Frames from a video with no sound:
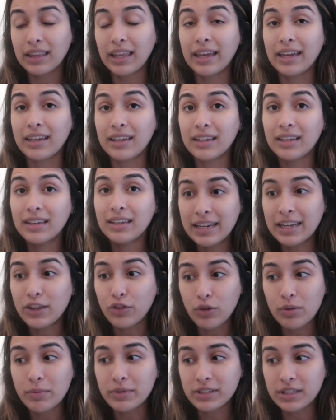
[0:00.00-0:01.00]
like eating
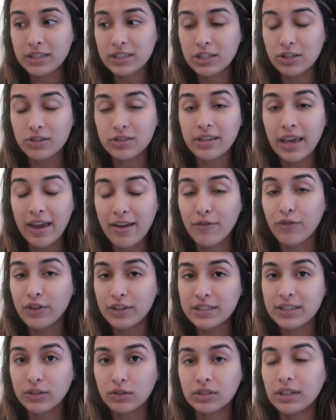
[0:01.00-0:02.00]
Three Musketeers
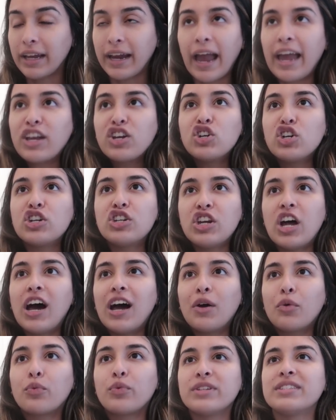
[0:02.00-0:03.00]
every single, like I could
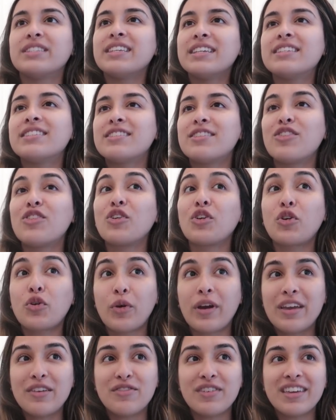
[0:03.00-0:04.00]
not resist the
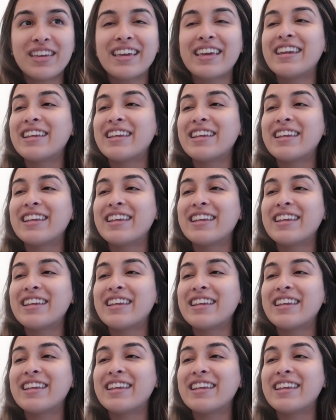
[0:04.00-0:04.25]
craving.